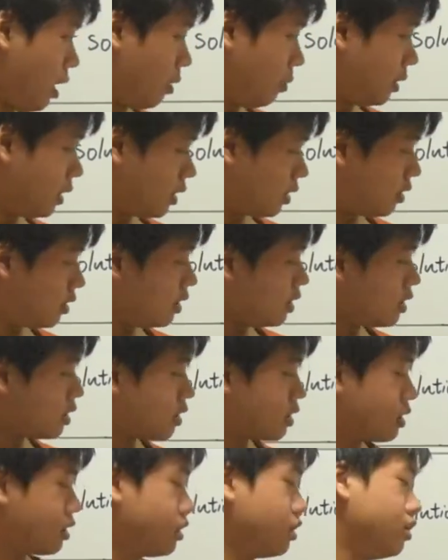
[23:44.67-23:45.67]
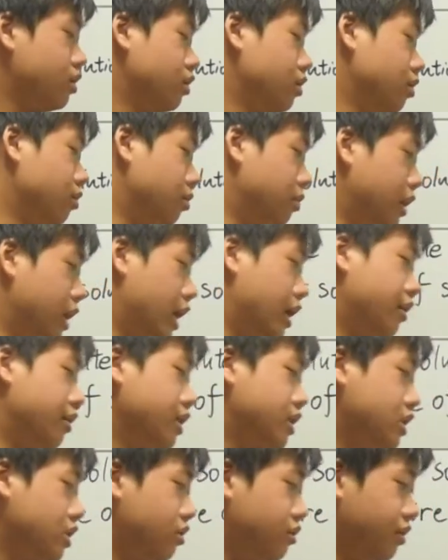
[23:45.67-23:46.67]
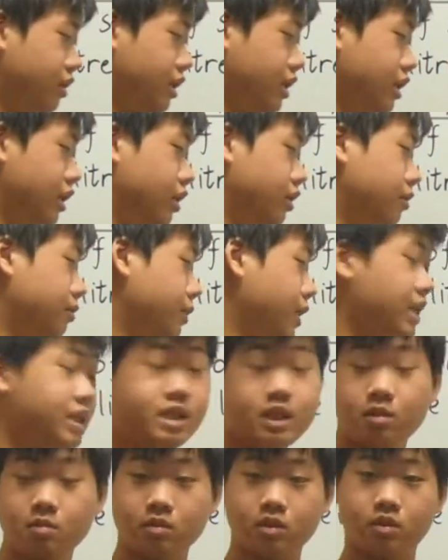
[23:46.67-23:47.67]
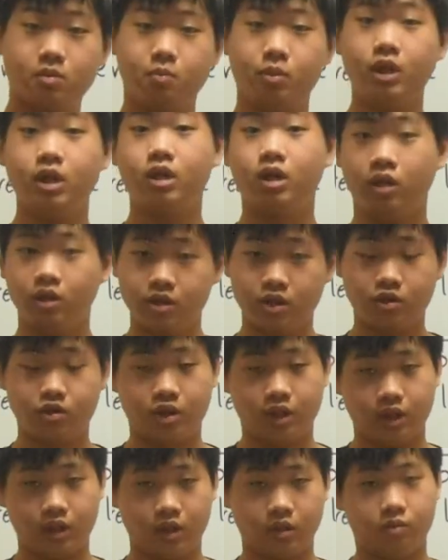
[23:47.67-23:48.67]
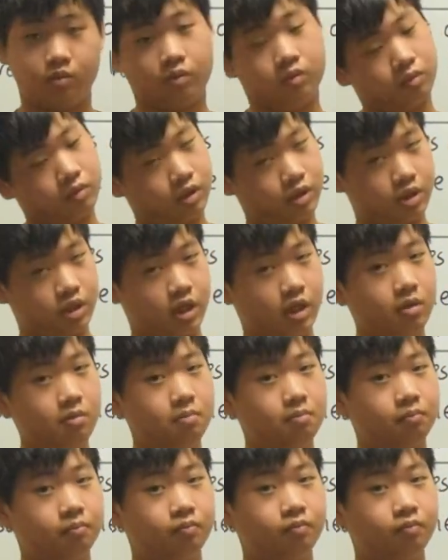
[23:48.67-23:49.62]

But this molarity over here, it seems pretty concentrated, would you say?